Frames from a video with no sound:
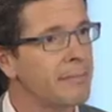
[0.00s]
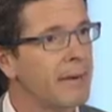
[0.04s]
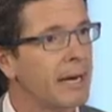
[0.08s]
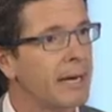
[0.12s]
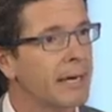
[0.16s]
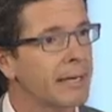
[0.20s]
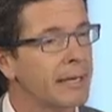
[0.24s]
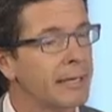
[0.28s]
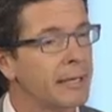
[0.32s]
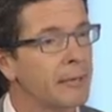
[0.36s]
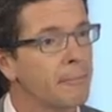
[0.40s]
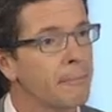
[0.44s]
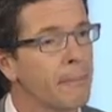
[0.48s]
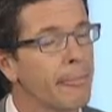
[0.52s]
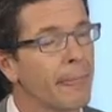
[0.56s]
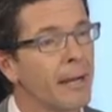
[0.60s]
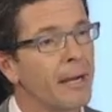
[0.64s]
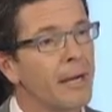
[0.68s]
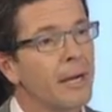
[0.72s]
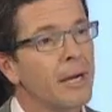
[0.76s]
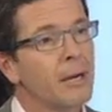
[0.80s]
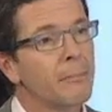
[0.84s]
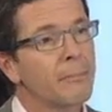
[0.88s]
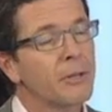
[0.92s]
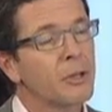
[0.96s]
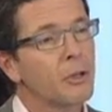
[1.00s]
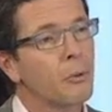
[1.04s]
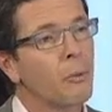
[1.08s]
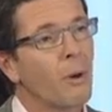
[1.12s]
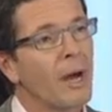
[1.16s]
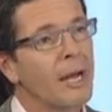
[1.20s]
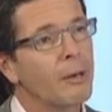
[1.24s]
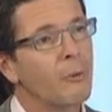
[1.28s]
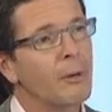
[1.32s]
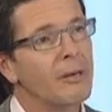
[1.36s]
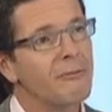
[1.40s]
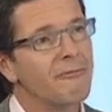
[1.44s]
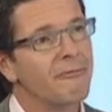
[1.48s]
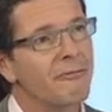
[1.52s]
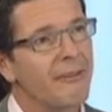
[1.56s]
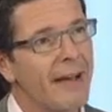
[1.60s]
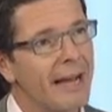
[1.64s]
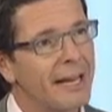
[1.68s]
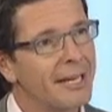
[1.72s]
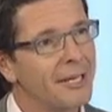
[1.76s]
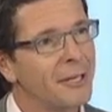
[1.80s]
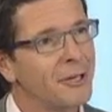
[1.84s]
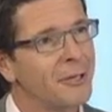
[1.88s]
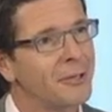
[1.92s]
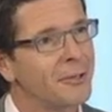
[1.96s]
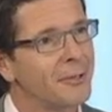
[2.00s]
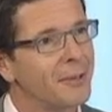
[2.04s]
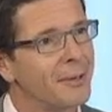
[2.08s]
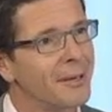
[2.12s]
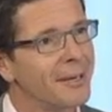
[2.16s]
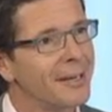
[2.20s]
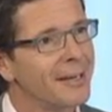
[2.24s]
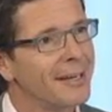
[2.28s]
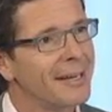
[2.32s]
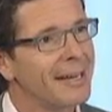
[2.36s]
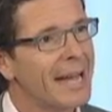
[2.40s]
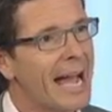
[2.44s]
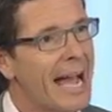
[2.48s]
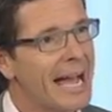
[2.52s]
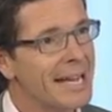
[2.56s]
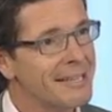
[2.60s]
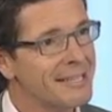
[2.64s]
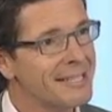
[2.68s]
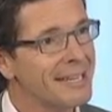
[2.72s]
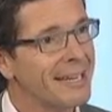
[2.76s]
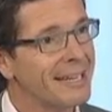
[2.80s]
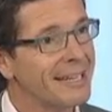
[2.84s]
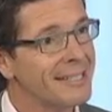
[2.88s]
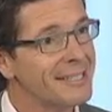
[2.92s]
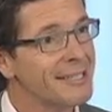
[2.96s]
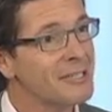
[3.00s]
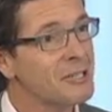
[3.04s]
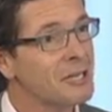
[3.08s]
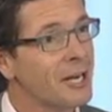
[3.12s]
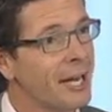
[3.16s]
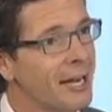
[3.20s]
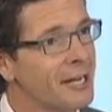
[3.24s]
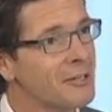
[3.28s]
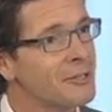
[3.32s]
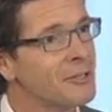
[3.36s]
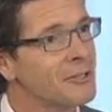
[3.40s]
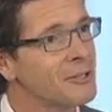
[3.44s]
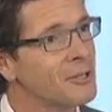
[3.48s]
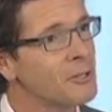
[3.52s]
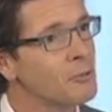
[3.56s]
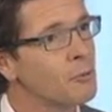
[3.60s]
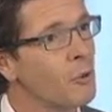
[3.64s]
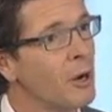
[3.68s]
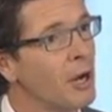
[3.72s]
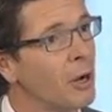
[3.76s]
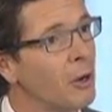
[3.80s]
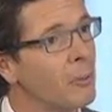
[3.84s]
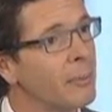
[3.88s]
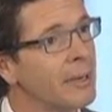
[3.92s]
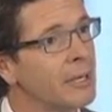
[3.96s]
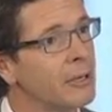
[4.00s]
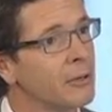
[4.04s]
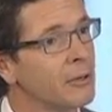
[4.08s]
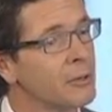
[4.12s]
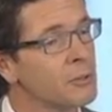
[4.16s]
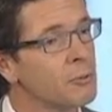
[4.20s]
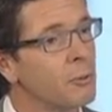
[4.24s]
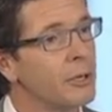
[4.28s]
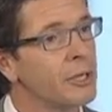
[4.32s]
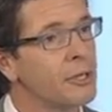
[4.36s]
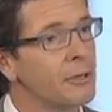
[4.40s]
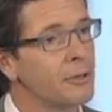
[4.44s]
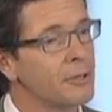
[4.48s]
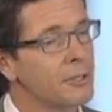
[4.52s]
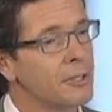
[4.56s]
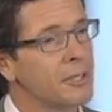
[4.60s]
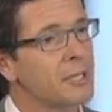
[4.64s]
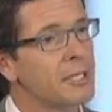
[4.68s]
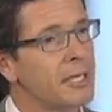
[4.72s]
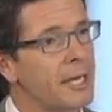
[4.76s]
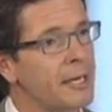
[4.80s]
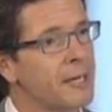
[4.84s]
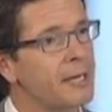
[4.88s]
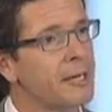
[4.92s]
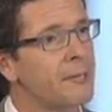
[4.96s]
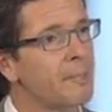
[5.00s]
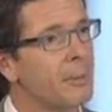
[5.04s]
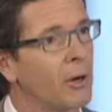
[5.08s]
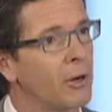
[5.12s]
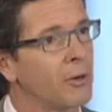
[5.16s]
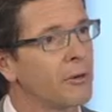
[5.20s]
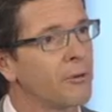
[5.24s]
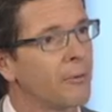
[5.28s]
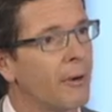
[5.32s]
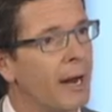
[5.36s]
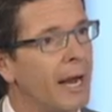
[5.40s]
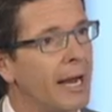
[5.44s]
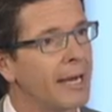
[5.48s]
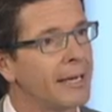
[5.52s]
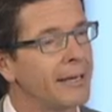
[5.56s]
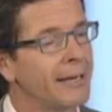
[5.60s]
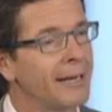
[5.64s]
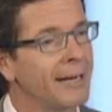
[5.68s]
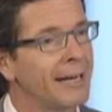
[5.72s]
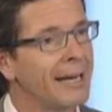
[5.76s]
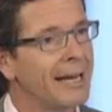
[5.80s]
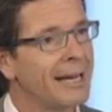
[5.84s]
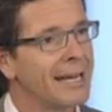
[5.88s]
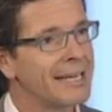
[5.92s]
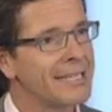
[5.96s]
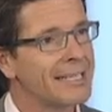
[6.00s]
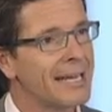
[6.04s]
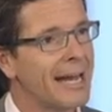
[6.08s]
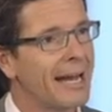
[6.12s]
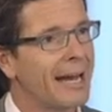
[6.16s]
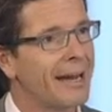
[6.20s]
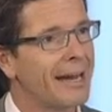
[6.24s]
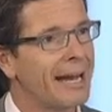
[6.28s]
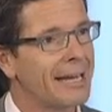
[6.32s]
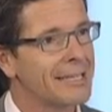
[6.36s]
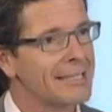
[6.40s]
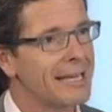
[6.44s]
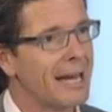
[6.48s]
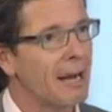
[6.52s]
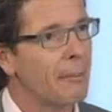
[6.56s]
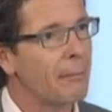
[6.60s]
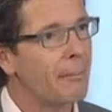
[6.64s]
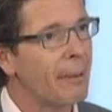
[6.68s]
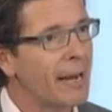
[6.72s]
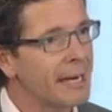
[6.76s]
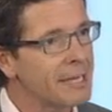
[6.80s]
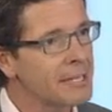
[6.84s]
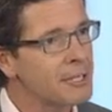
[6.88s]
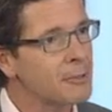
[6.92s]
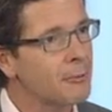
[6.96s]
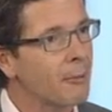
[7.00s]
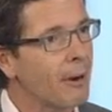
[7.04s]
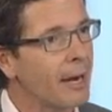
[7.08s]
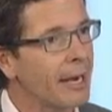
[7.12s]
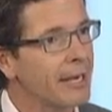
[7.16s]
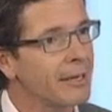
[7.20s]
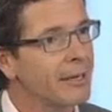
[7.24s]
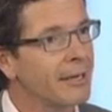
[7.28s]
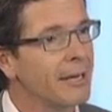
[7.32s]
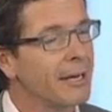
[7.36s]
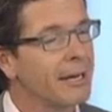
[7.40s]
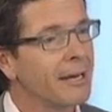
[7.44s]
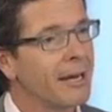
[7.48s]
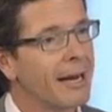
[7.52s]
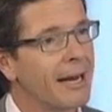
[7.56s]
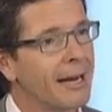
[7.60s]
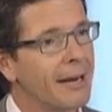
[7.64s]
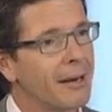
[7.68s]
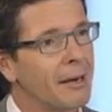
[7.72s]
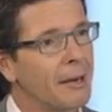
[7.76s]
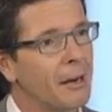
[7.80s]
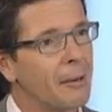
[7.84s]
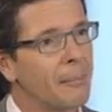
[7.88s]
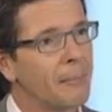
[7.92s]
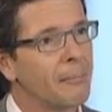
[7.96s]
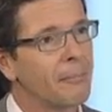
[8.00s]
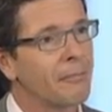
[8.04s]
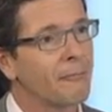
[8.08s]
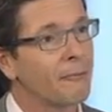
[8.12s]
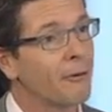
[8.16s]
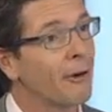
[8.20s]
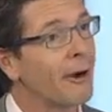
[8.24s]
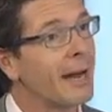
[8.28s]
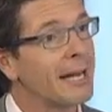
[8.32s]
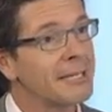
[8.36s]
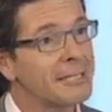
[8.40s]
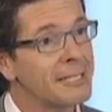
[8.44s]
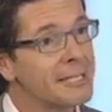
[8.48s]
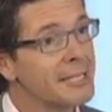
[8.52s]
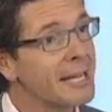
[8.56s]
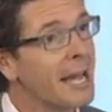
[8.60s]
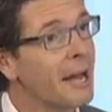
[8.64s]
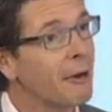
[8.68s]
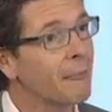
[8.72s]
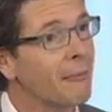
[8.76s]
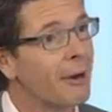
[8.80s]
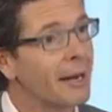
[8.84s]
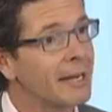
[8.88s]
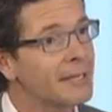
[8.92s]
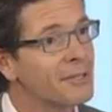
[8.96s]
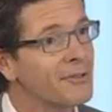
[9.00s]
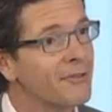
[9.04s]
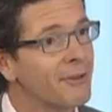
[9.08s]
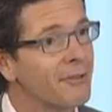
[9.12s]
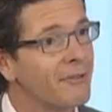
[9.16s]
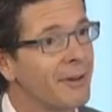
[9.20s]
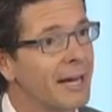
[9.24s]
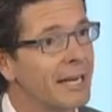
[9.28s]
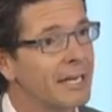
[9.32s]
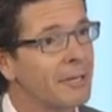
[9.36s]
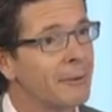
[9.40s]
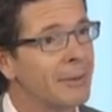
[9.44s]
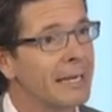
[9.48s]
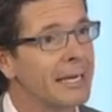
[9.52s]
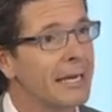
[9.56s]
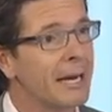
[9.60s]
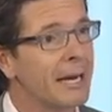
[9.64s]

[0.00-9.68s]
market, but the way we value assets changes as well, because we use the 10-year bond rate as our base rate for our discount rates for valuing